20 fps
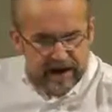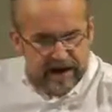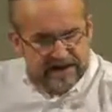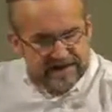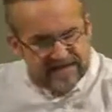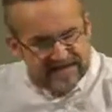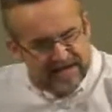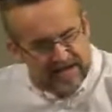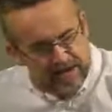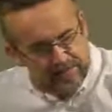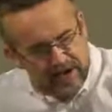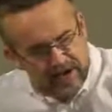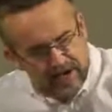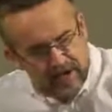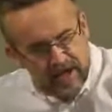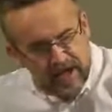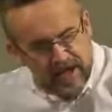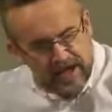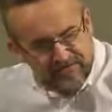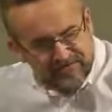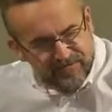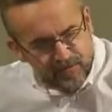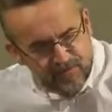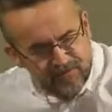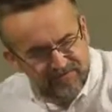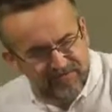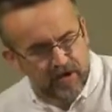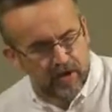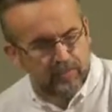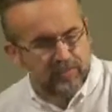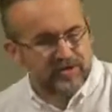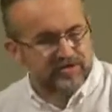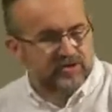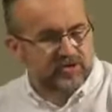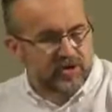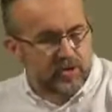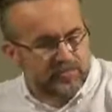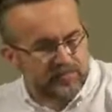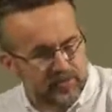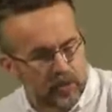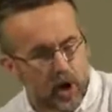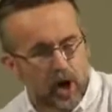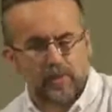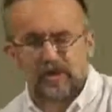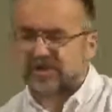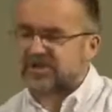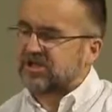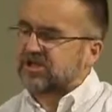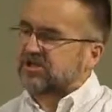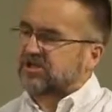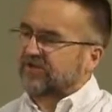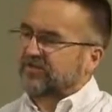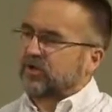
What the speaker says: and he came in fulfillment to the promises